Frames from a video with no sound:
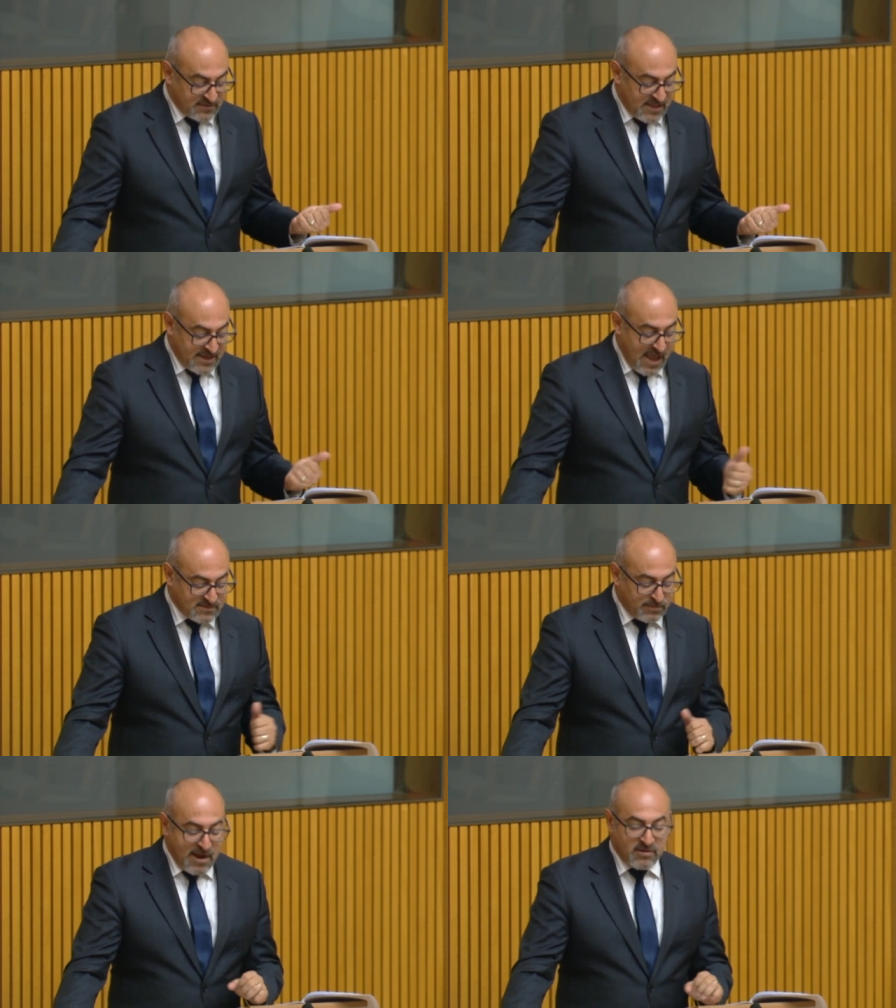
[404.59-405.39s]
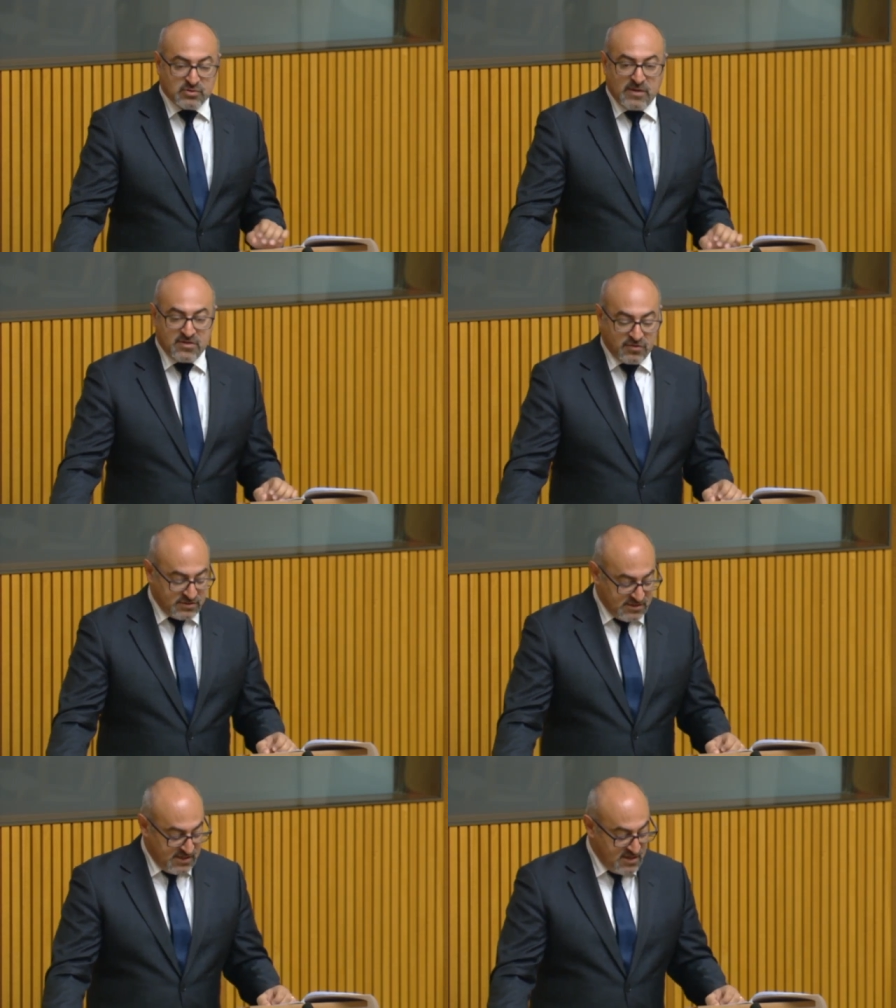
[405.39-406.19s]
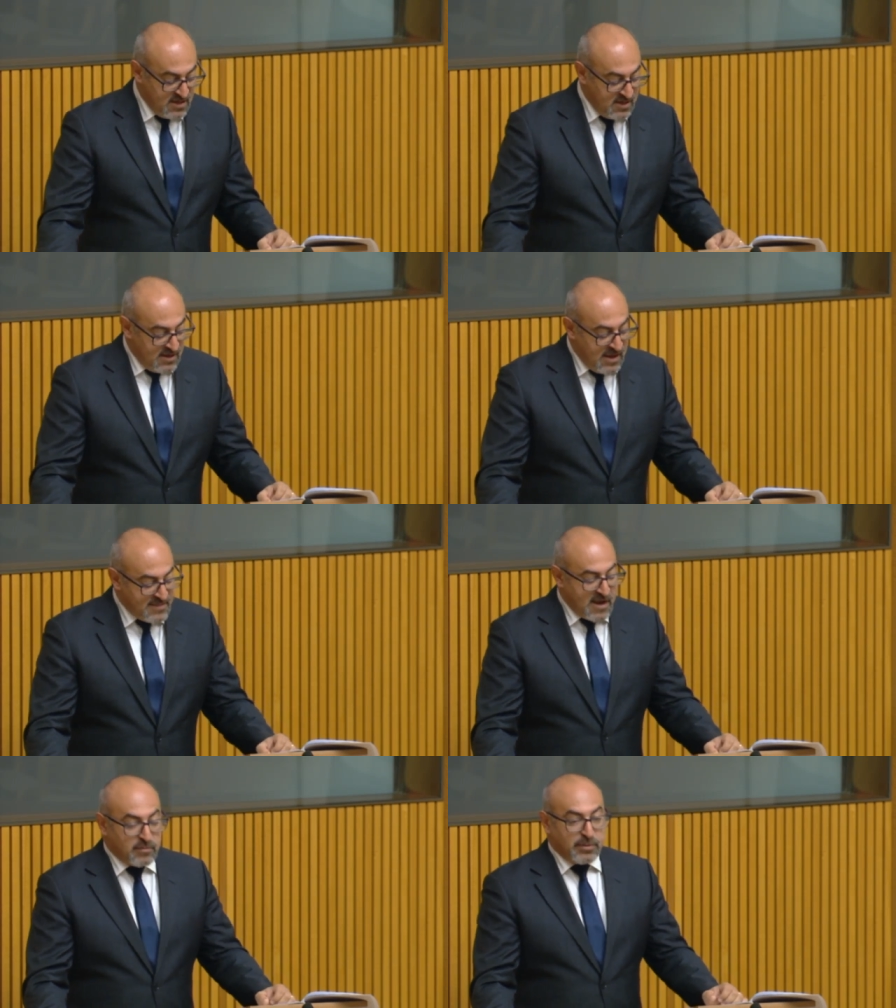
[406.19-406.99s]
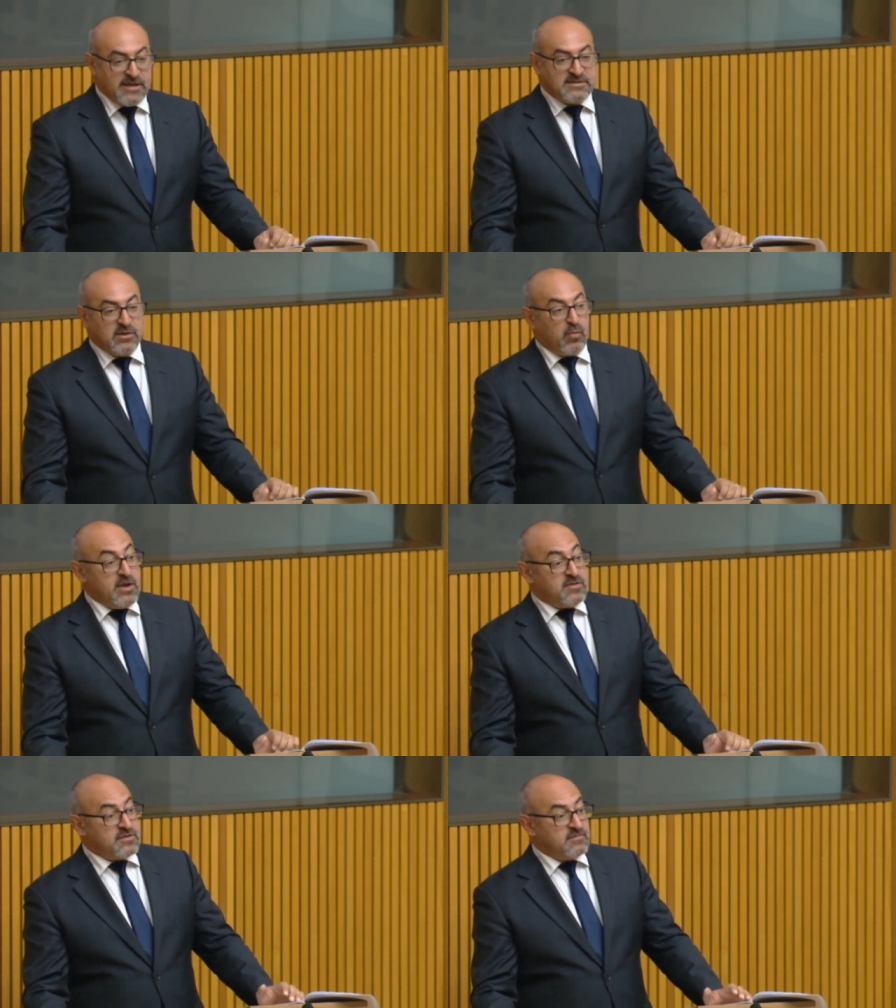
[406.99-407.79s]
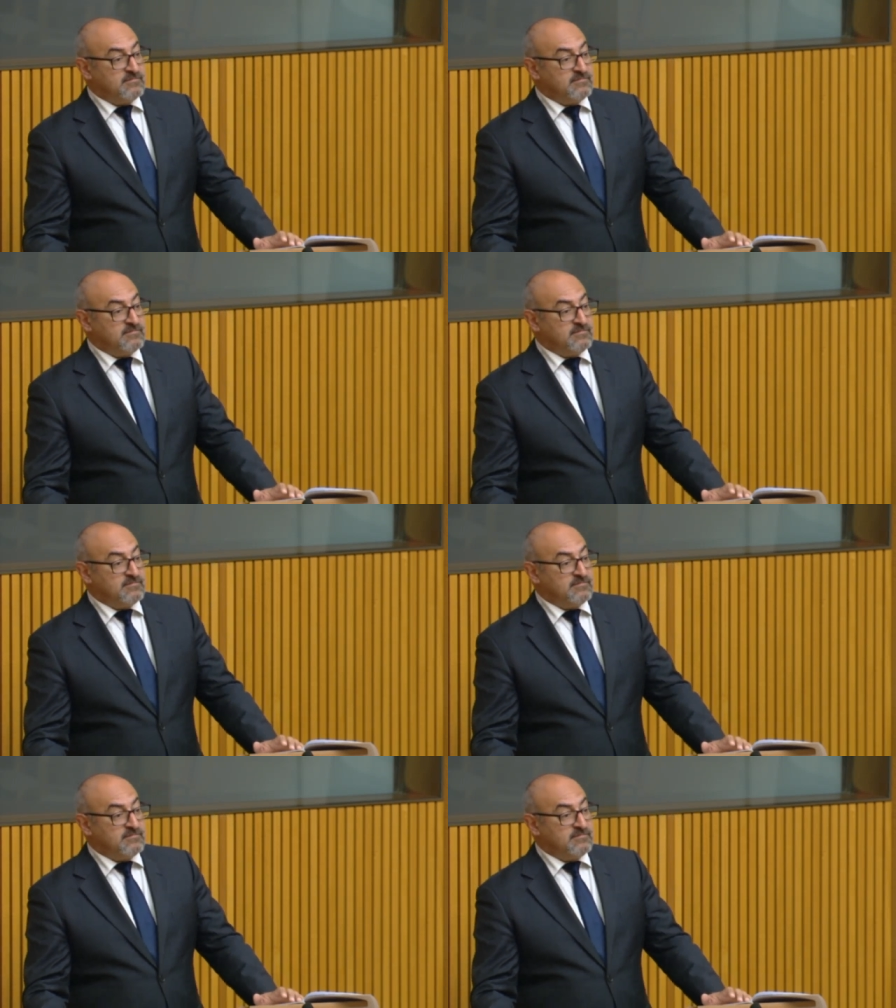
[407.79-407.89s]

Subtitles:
they came to power in 2013, and they replaced it with